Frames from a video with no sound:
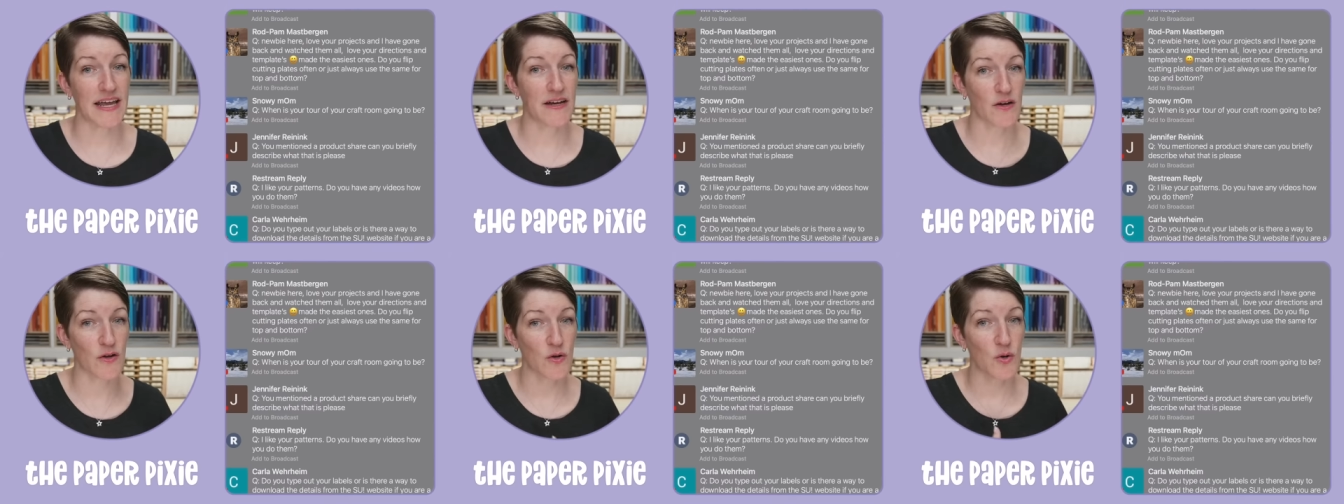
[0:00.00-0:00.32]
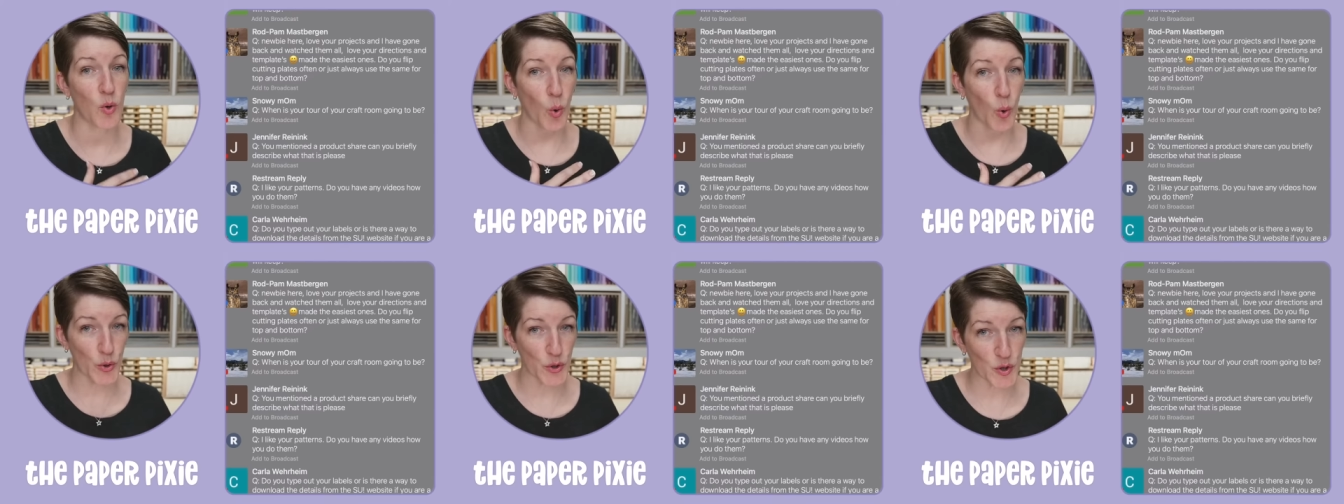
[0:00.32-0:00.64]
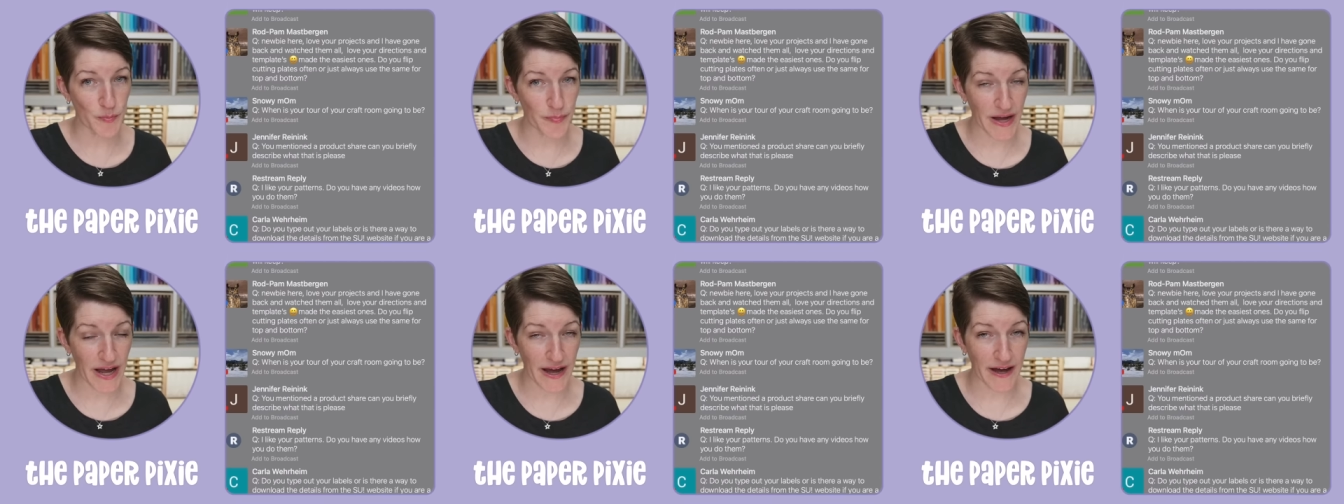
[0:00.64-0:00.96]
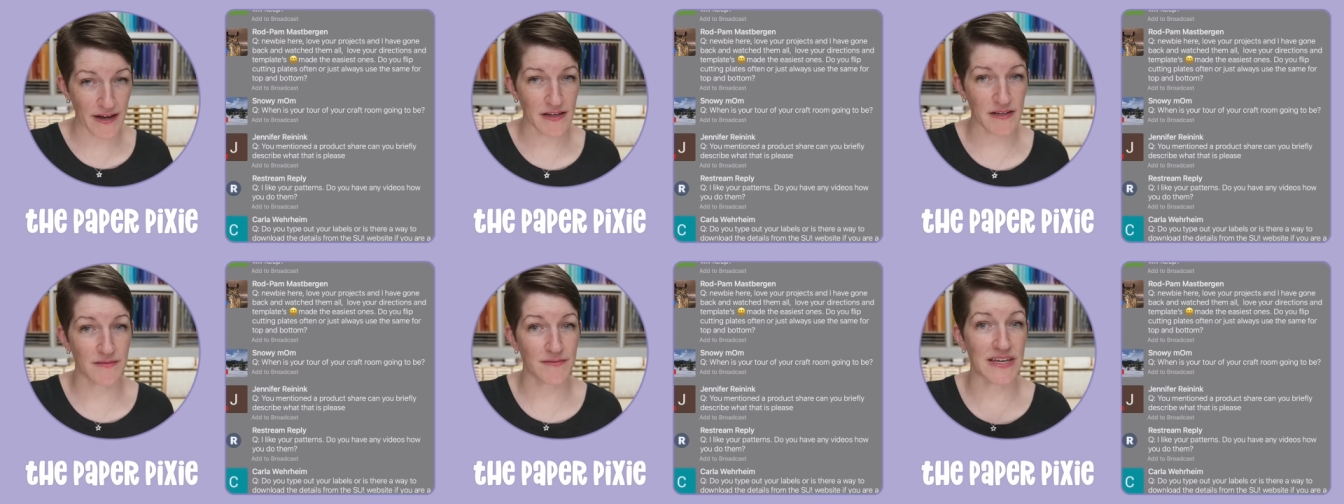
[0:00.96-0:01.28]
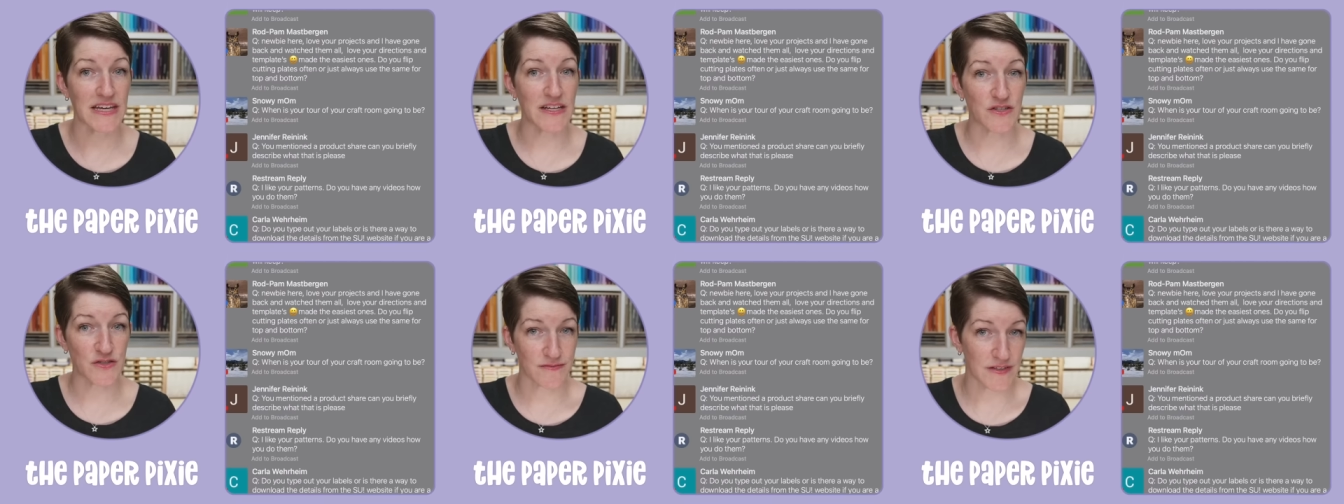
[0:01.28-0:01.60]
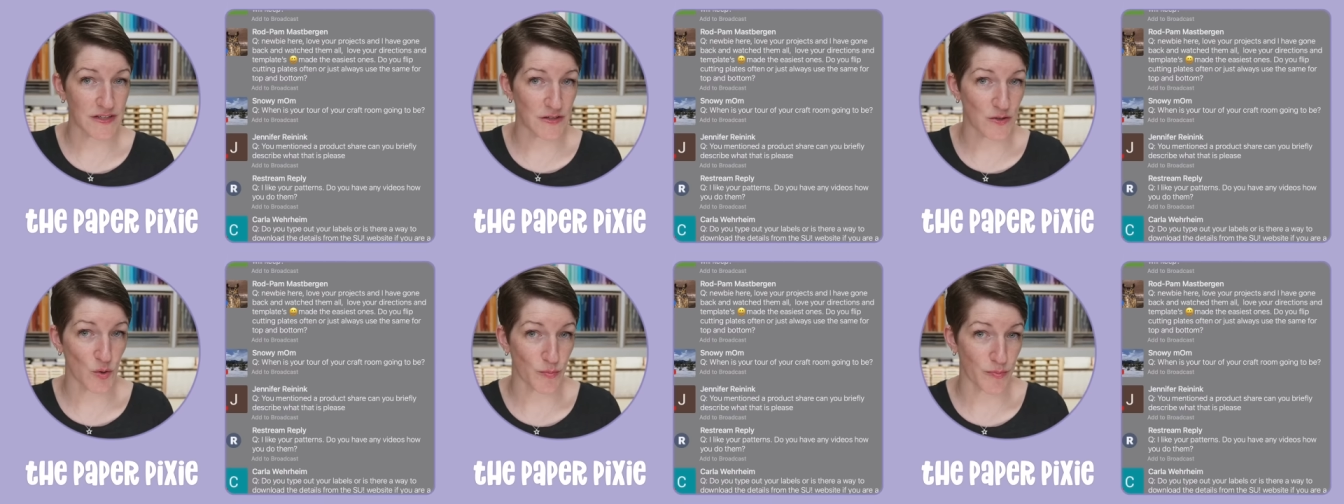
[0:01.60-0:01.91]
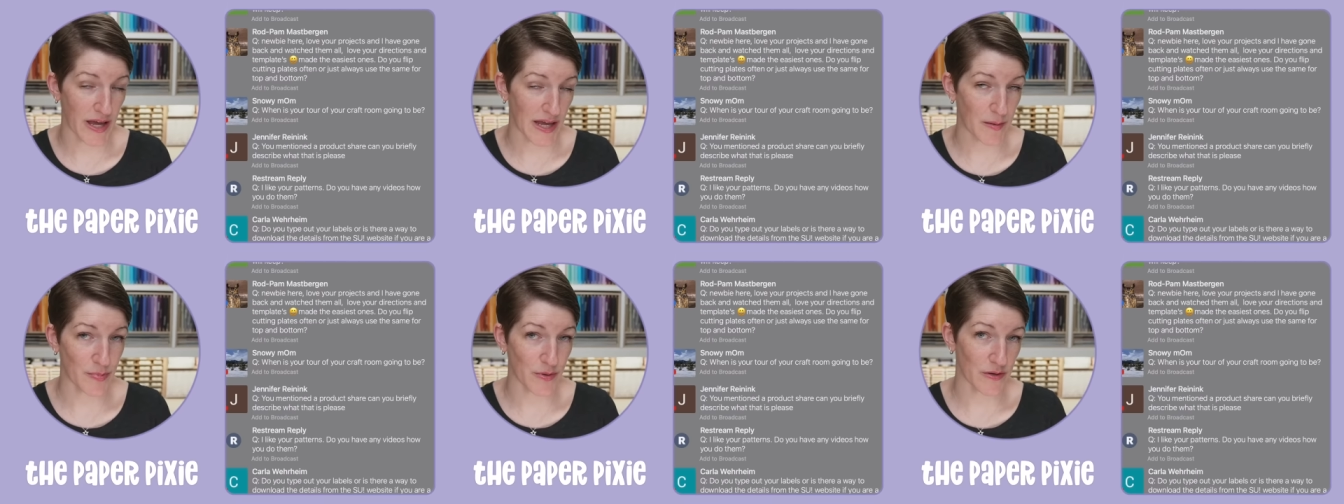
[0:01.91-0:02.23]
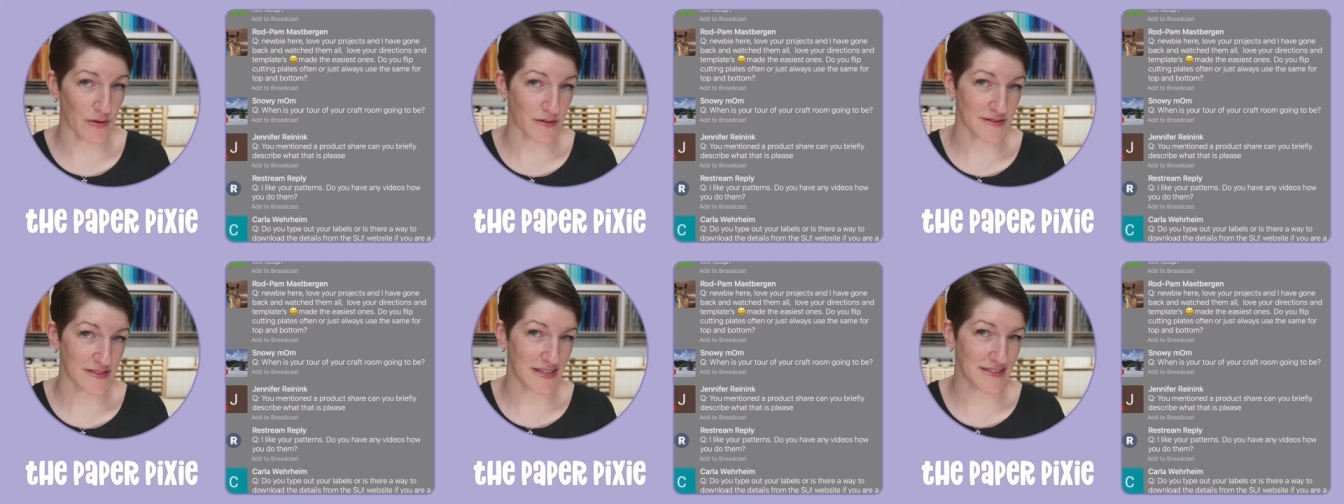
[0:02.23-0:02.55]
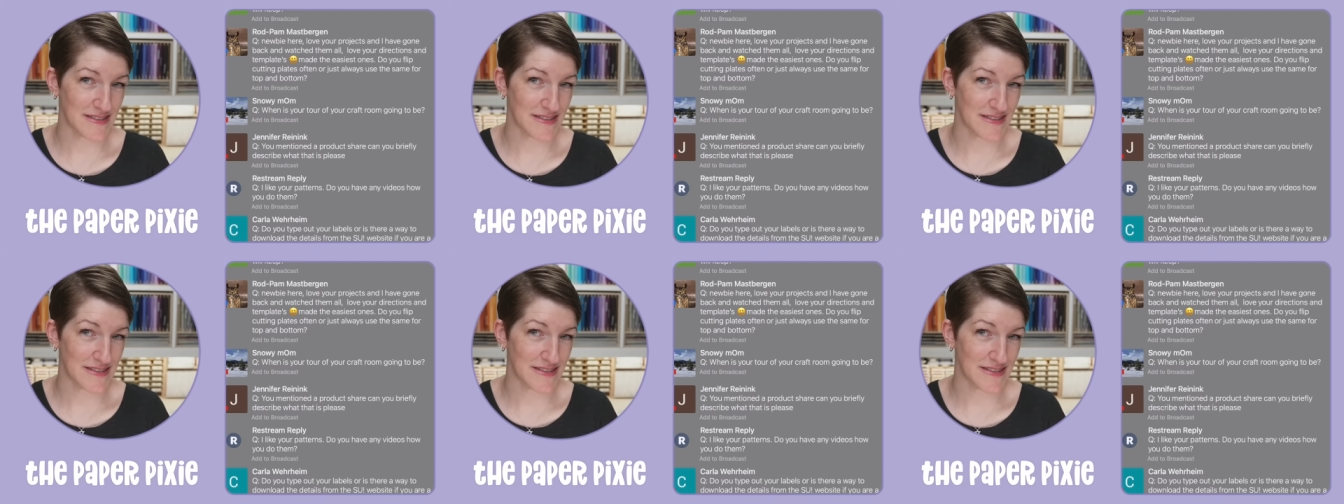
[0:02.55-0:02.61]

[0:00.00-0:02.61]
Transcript: and a quarter pack of each of the new papers.